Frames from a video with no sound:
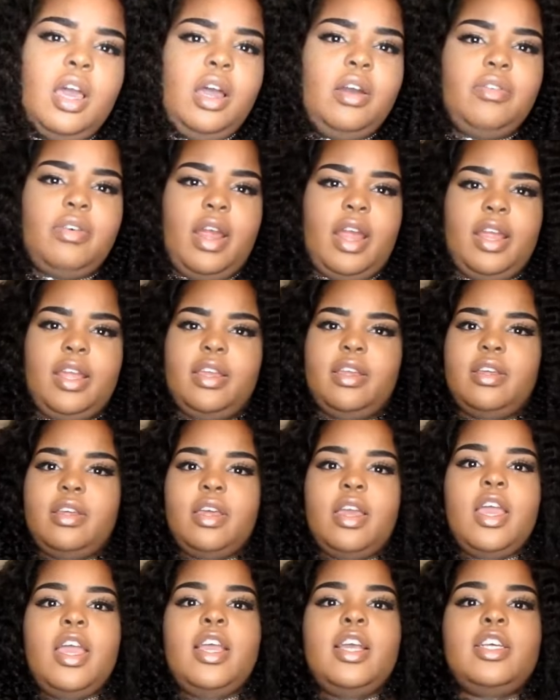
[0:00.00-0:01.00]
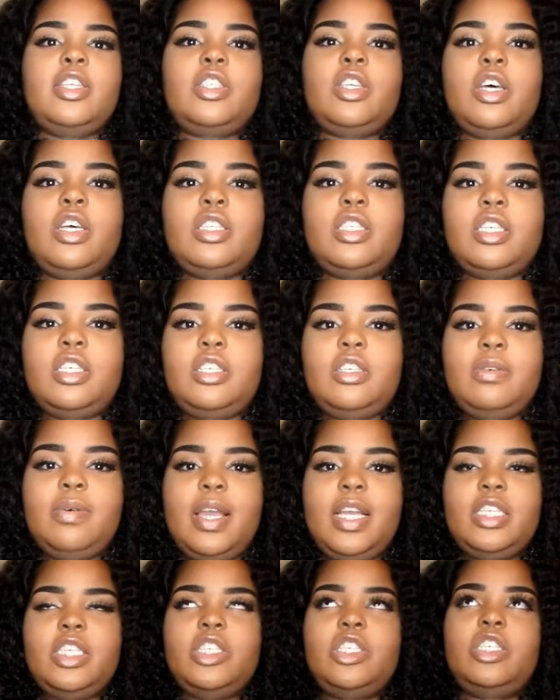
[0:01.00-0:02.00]
Alright, so a
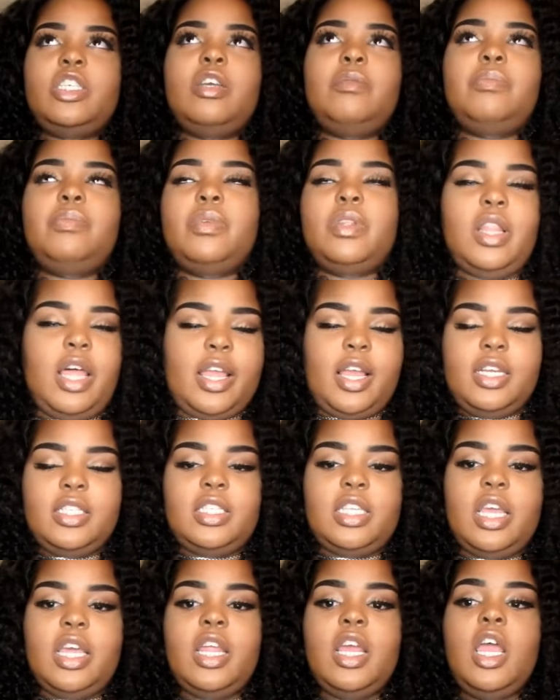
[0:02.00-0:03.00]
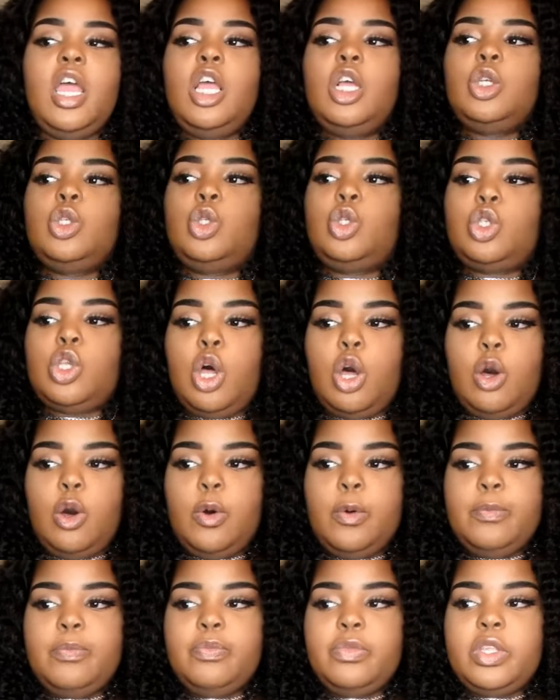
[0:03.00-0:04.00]
situationship, like I said,
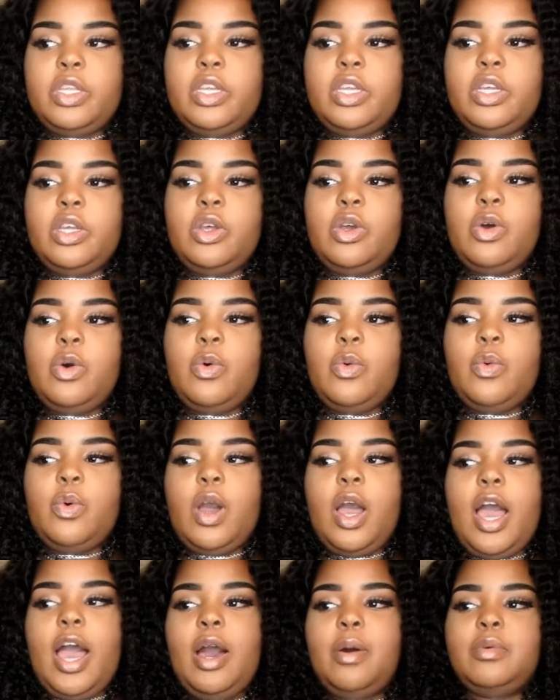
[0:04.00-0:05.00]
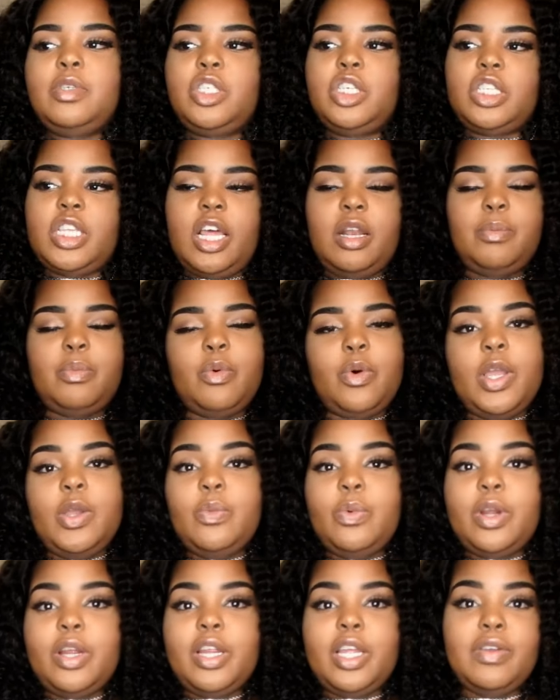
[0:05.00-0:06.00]
so I was just at a
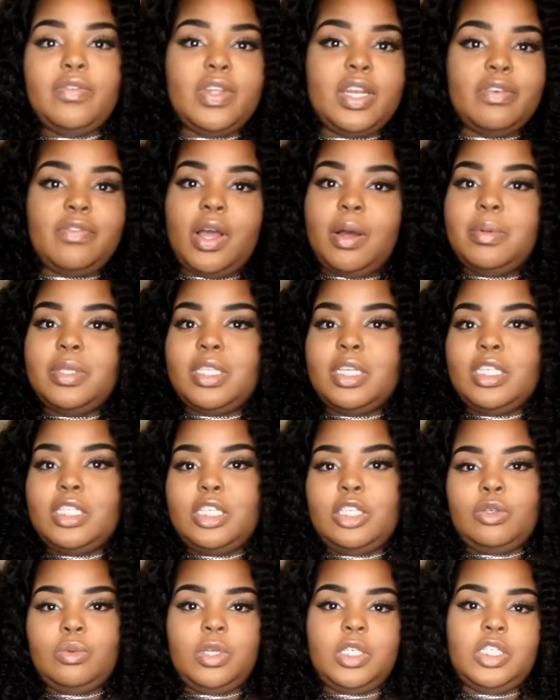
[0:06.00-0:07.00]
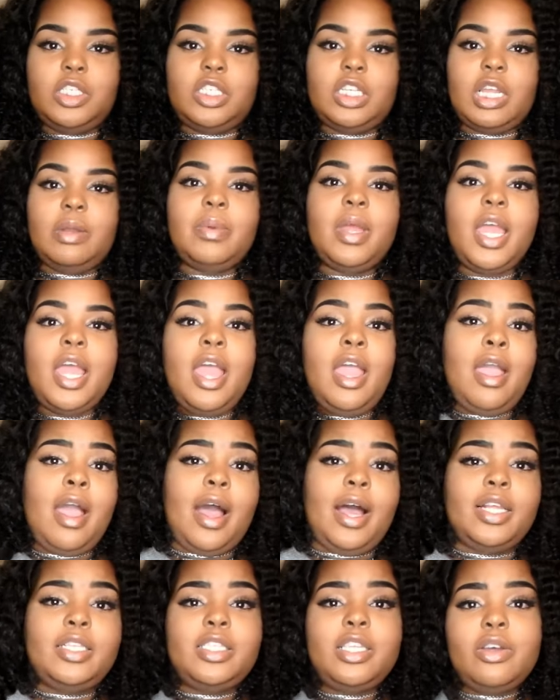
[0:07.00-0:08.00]
point where even if I was in a situationship,
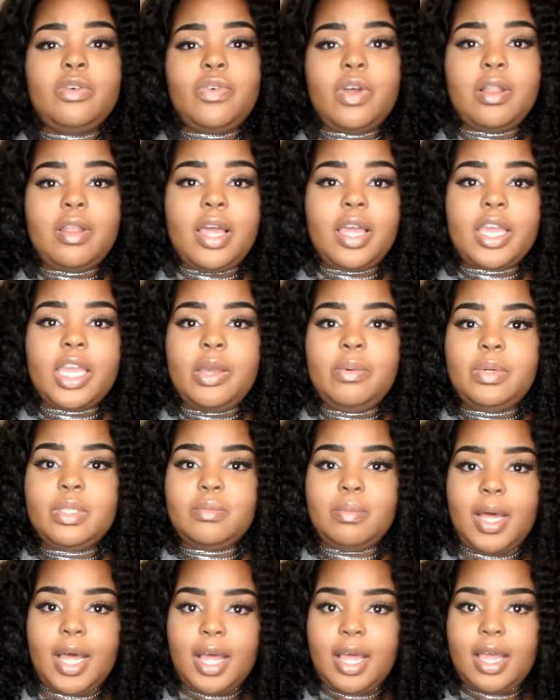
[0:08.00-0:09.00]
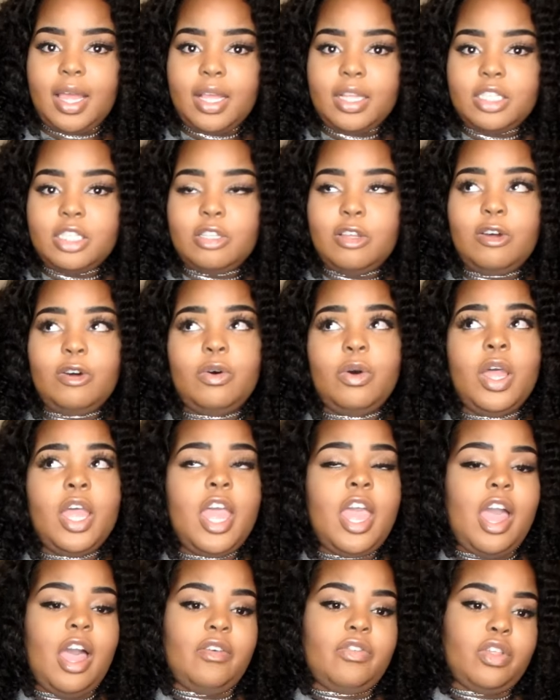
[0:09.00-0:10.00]
I still felt like he was mine, so
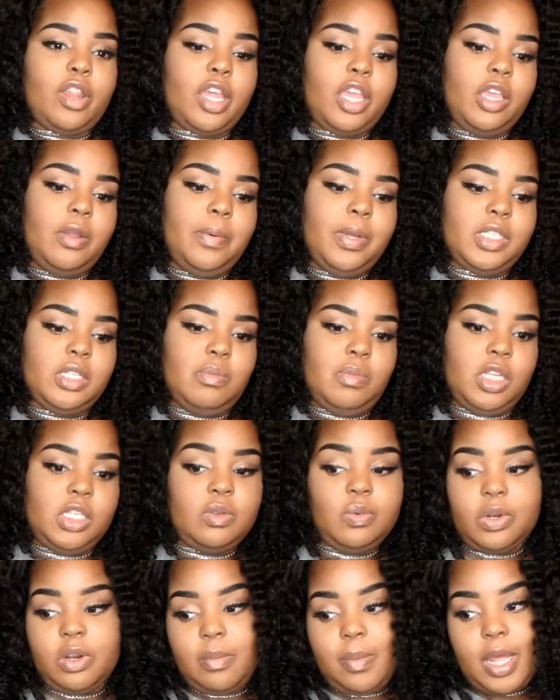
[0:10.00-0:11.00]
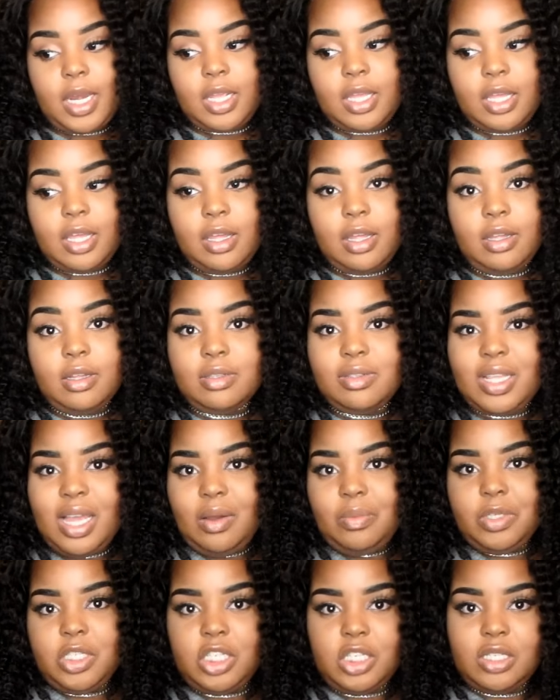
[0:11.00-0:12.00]
I felt like he wasn't messing with nobody else, so
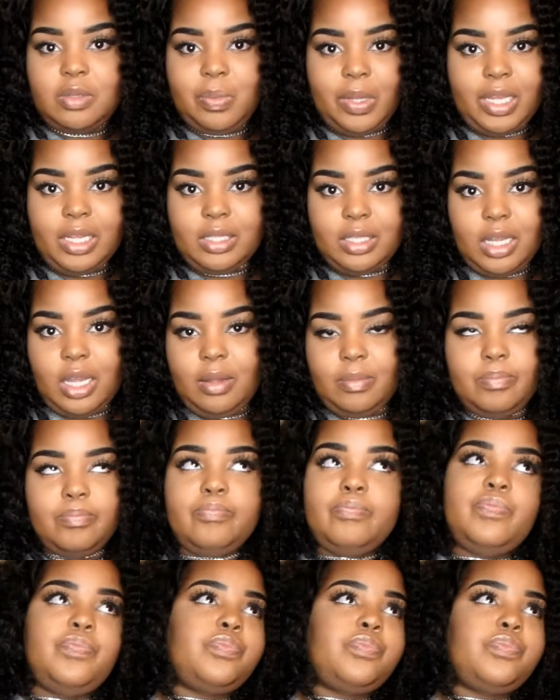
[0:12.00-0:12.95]
I was just being dumb.